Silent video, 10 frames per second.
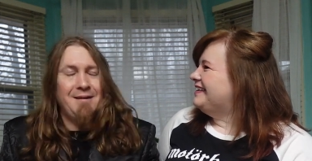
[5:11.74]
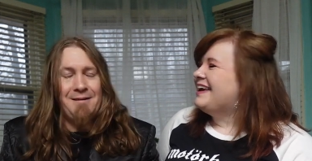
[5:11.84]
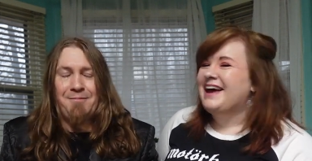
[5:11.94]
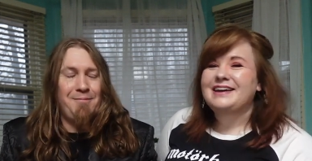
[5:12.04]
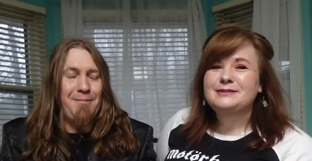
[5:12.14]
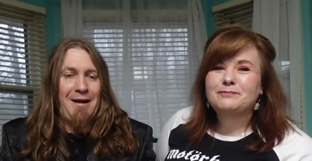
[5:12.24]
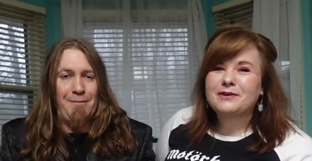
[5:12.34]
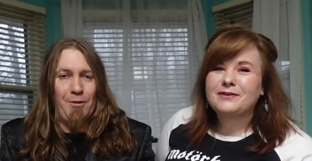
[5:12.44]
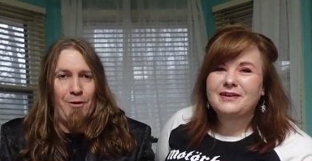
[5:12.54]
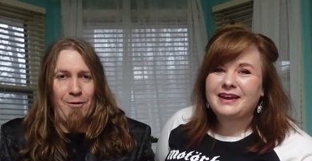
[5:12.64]
Speaker 1: it's
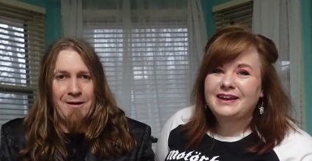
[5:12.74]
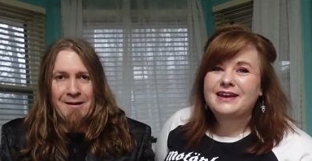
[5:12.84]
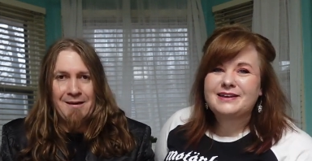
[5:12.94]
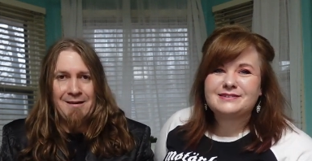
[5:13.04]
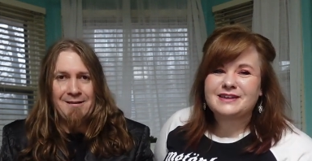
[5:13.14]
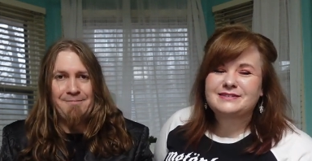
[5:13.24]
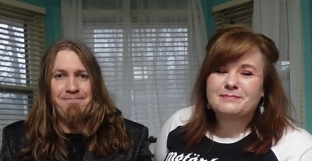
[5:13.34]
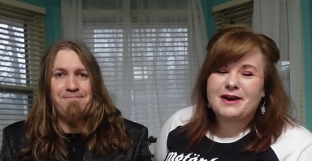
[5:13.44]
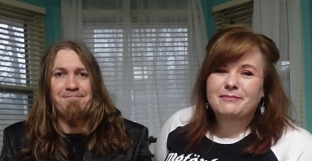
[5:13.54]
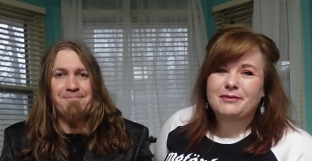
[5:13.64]
mind-blowing. It is.
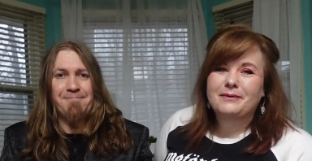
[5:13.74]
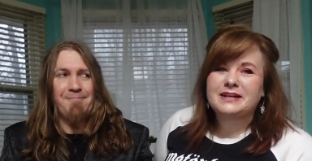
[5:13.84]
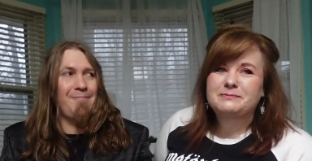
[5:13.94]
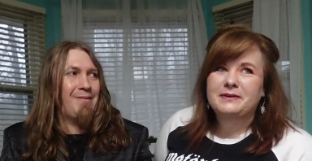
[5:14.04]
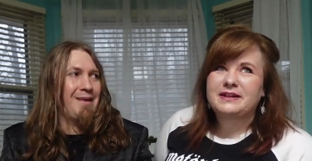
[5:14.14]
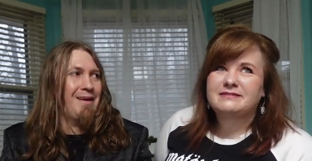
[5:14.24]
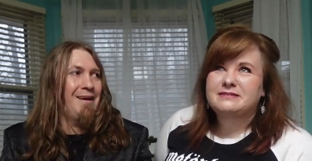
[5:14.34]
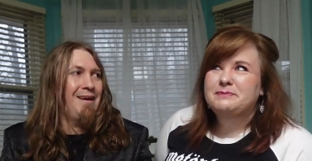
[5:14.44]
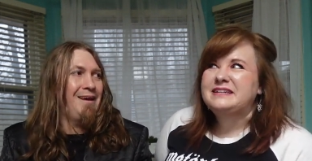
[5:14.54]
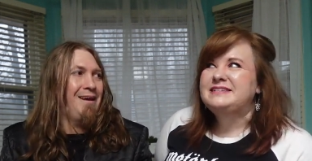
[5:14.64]
It's mind-blowing.
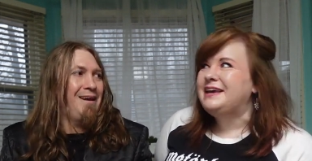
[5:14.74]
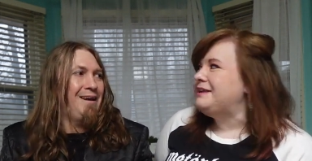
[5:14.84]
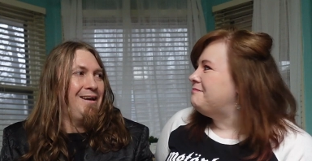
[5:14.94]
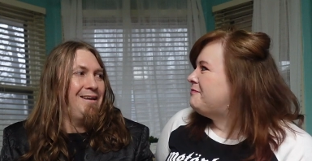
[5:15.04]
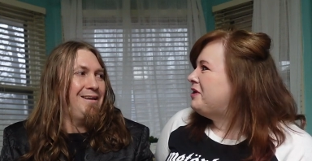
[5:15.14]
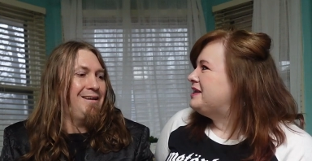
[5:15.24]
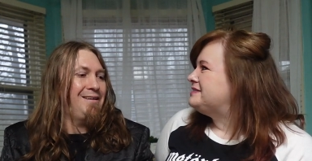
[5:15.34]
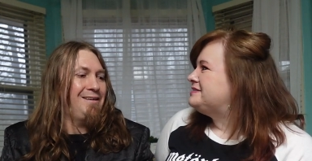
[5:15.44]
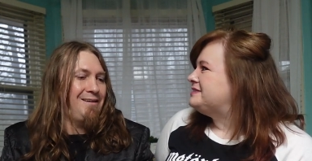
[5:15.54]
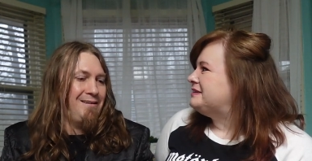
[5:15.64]
It's been 10
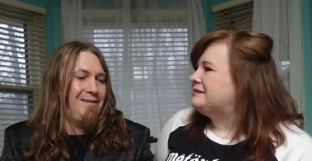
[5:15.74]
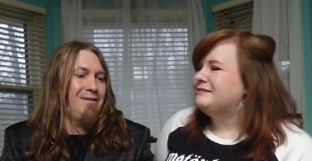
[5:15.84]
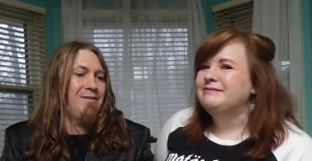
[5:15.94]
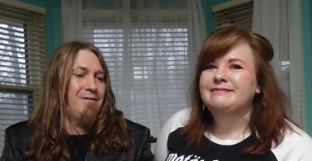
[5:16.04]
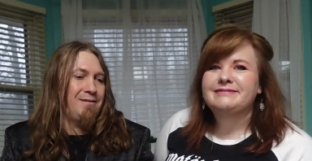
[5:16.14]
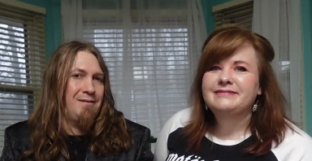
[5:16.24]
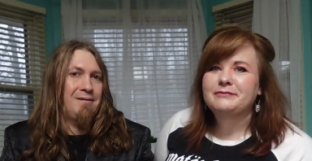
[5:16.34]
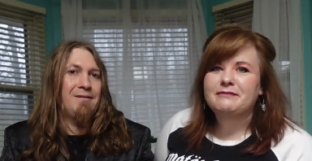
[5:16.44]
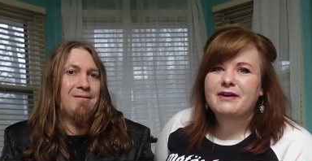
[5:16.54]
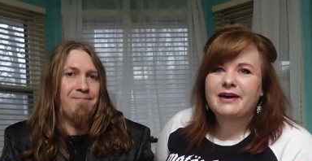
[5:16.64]
months and
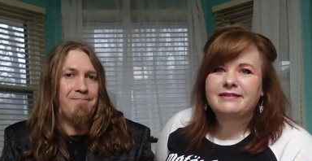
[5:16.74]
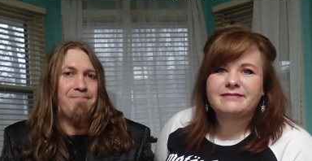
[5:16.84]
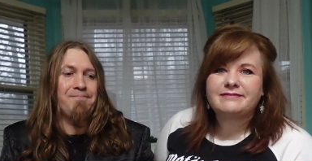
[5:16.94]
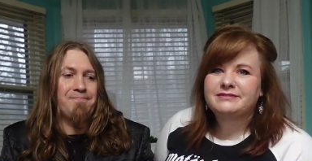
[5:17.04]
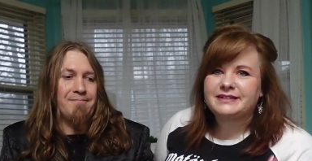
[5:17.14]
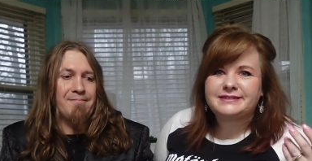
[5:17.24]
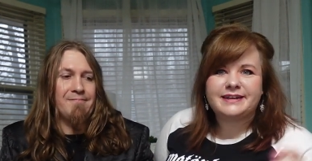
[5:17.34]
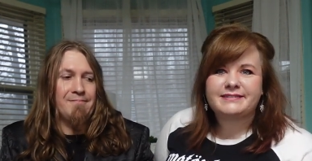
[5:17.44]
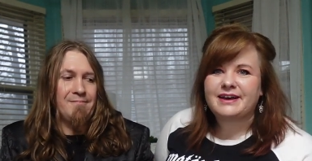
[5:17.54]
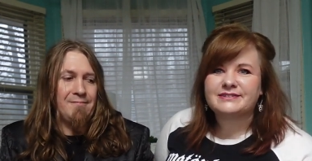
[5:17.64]
we've gotten to
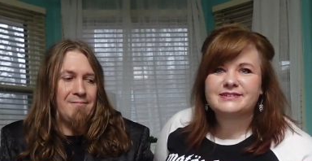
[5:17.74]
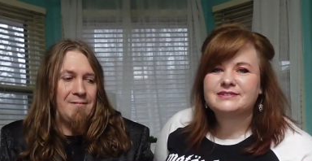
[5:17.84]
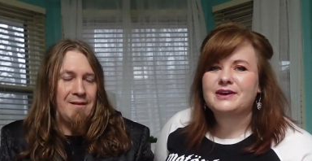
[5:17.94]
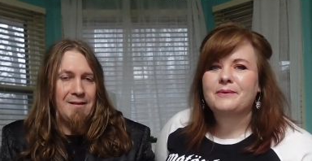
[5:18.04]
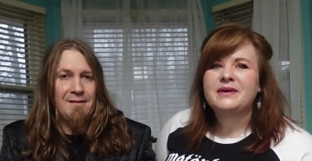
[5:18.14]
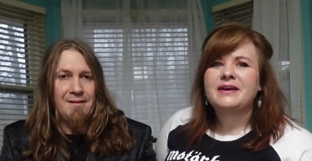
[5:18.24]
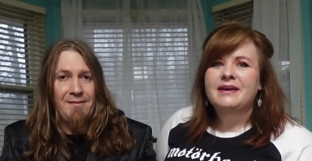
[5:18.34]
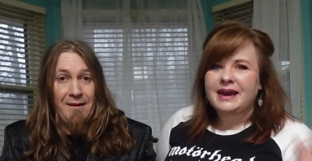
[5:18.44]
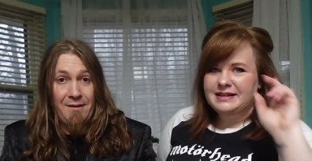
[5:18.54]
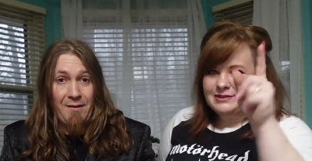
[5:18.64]
10,000. So
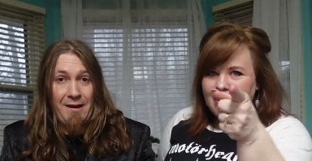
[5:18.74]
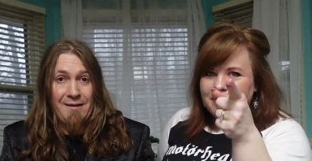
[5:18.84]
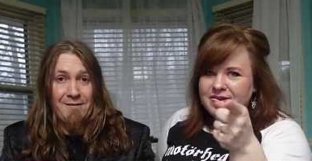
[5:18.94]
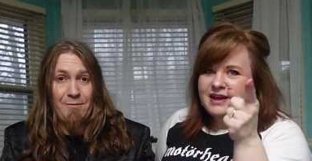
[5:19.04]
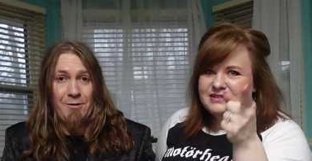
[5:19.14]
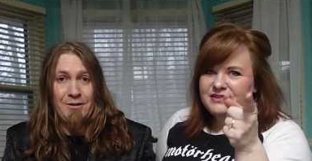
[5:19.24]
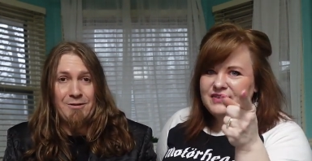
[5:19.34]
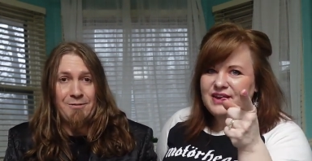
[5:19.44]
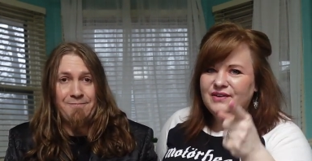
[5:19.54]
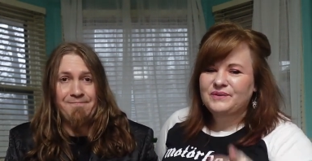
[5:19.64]
it's all because
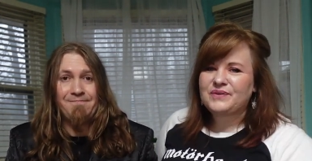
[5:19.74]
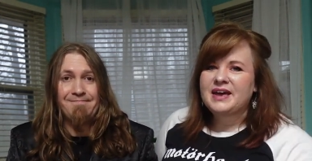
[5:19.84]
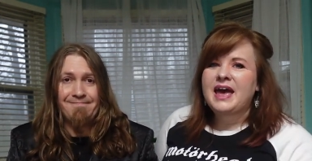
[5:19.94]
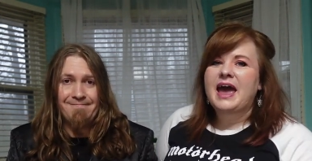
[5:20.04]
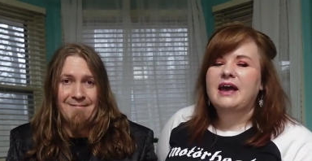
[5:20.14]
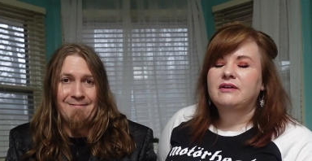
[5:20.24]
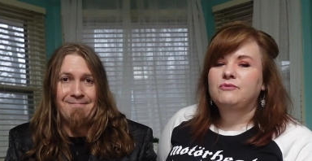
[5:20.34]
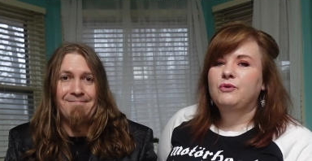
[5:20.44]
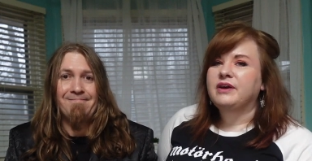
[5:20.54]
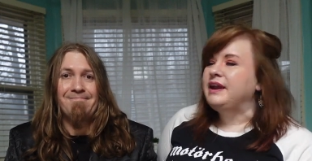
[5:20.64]
of you.
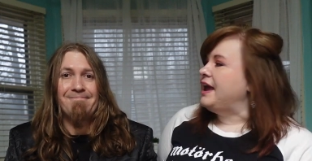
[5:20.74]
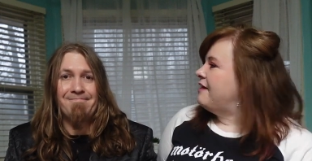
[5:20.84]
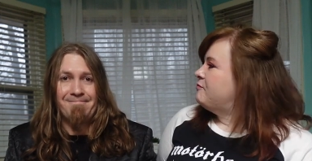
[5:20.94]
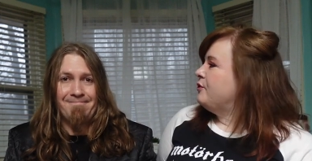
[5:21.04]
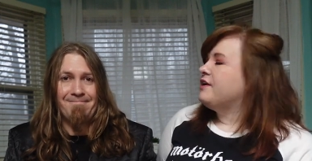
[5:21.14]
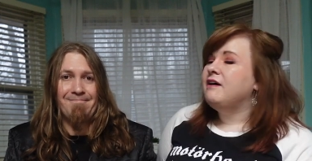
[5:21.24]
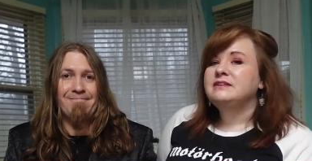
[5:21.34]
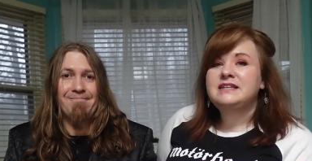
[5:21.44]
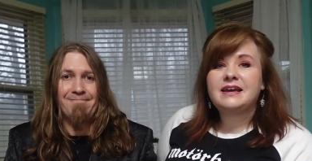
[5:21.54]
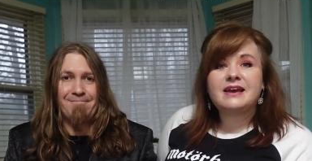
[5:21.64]
And we're going to have more
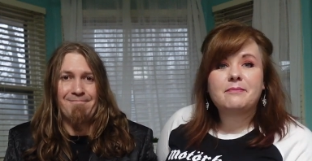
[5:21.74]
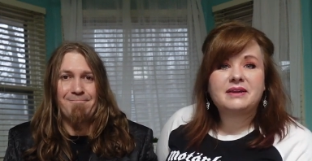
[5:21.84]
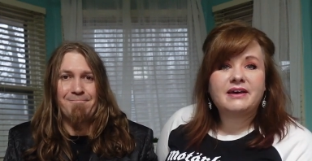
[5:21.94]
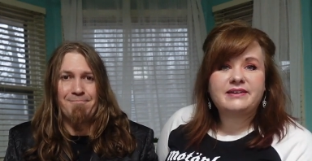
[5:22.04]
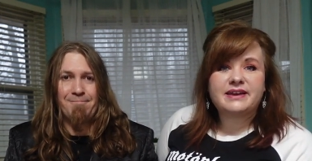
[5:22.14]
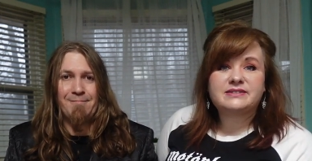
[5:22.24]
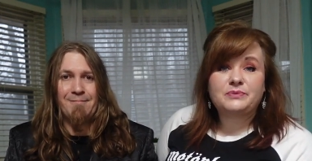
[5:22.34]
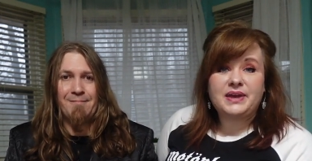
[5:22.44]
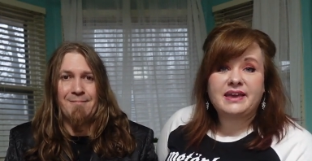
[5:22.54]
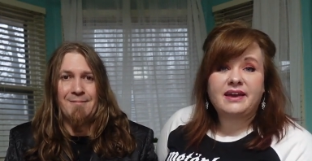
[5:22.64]
content coming out
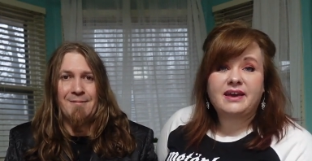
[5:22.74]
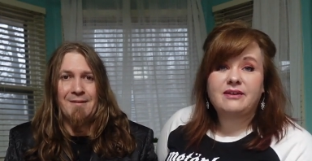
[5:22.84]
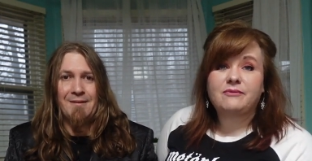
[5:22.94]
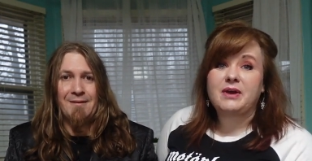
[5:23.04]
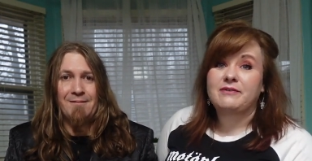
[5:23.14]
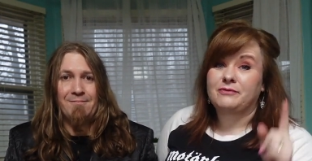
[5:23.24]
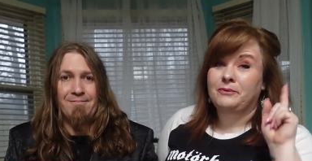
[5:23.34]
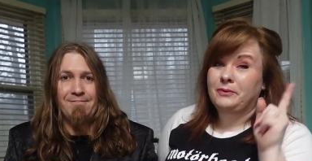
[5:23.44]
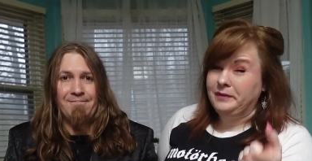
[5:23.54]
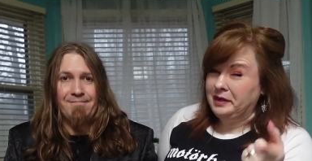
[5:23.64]
next weekend. We have
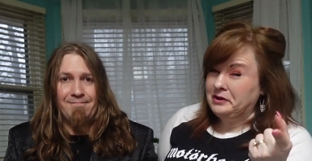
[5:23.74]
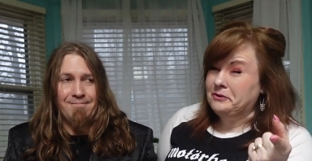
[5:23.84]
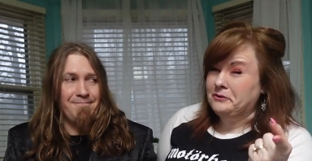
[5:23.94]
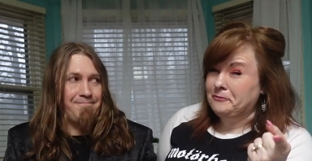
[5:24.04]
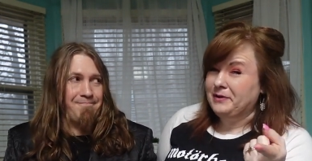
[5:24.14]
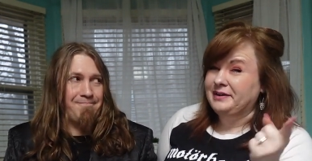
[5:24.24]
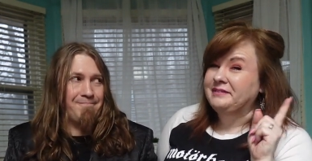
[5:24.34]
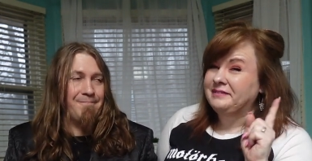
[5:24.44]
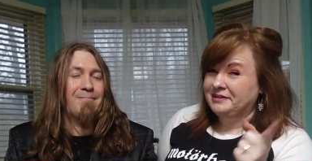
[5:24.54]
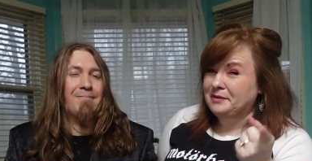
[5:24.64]
a really cool
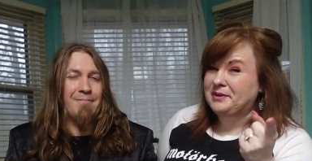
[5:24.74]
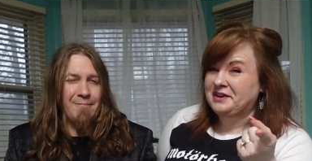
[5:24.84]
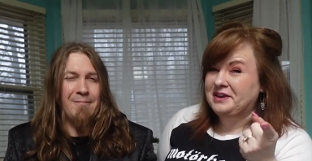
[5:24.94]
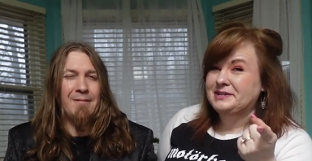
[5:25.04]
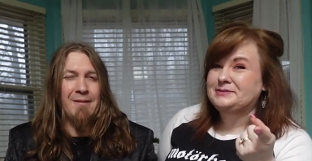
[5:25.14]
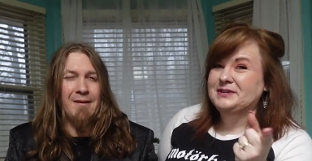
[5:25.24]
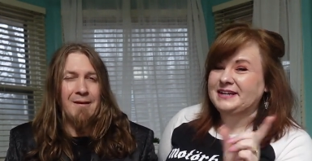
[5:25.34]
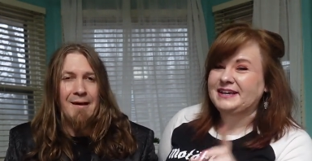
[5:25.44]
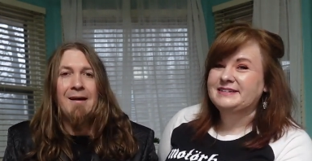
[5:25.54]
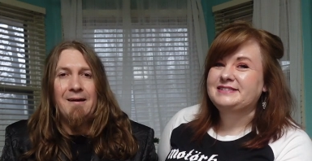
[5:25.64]
one coming out next
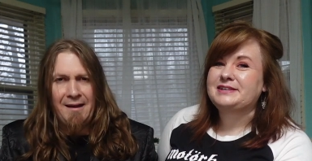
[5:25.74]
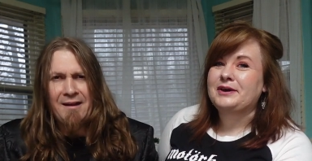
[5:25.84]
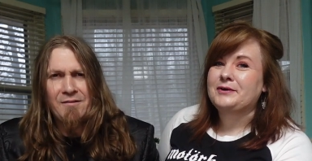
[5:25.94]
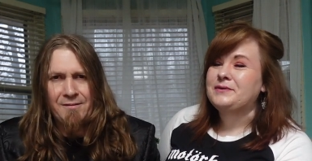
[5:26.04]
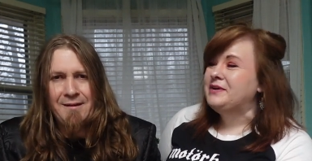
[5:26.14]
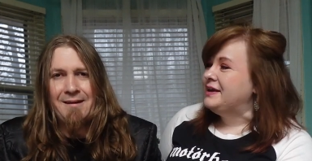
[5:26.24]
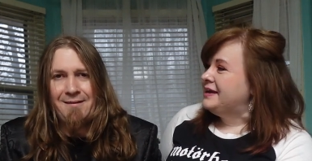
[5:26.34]
weekend. So